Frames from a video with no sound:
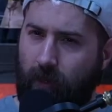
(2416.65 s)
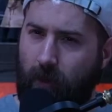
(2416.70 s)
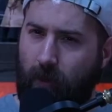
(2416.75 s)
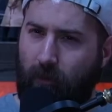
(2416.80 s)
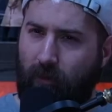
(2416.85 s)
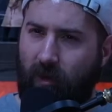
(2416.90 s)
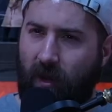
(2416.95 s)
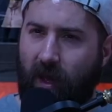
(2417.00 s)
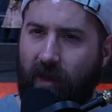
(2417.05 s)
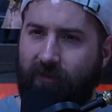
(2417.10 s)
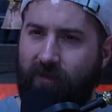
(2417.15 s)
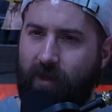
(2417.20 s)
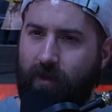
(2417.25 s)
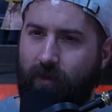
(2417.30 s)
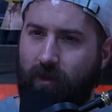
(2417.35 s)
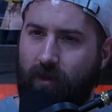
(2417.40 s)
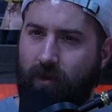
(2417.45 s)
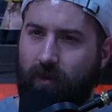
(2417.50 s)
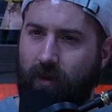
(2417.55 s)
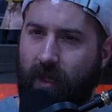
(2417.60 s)

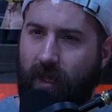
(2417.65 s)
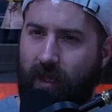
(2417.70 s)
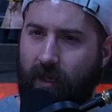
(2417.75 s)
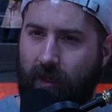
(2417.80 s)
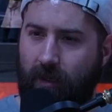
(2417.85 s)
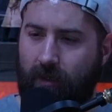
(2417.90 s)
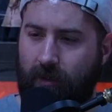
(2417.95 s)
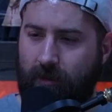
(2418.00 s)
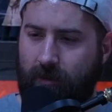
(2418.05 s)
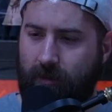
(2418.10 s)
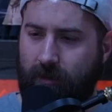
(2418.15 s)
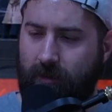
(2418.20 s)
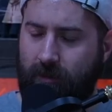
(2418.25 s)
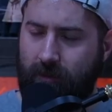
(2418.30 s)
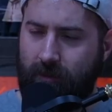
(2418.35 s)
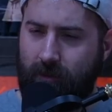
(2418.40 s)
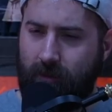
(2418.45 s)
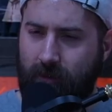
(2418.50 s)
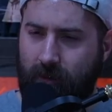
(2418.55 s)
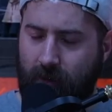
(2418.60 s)
profitable and
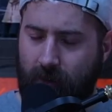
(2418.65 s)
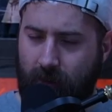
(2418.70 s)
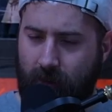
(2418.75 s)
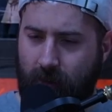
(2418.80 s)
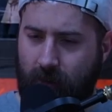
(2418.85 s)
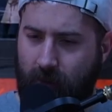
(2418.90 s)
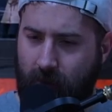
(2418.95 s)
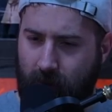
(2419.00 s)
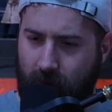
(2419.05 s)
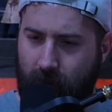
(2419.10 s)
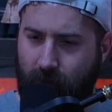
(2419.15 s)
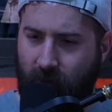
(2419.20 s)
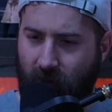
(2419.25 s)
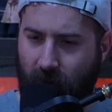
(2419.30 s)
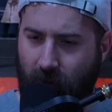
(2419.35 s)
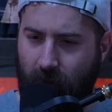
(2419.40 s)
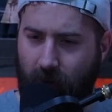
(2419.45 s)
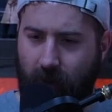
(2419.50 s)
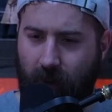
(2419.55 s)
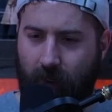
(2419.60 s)

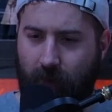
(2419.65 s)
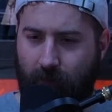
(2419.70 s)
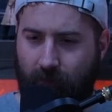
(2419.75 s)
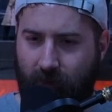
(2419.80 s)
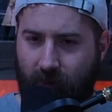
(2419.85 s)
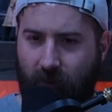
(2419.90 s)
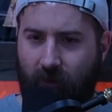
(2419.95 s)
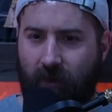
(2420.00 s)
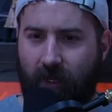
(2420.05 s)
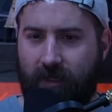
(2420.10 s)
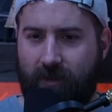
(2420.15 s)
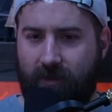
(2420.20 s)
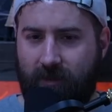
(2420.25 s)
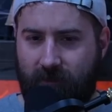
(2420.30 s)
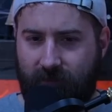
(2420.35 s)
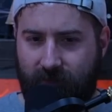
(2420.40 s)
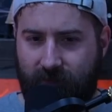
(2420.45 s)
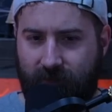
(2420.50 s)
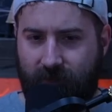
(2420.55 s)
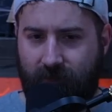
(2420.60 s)
progr like
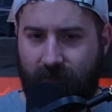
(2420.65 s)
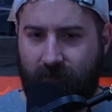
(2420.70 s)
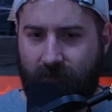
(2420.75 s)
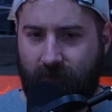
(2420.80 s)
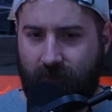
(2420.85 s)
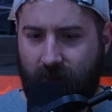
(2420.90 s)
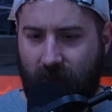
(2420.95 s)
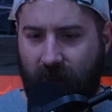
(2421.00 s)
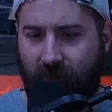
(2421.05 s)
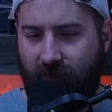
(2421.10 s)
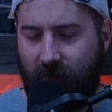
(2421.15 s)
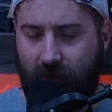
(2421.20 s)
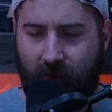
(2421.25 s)
progressive life, I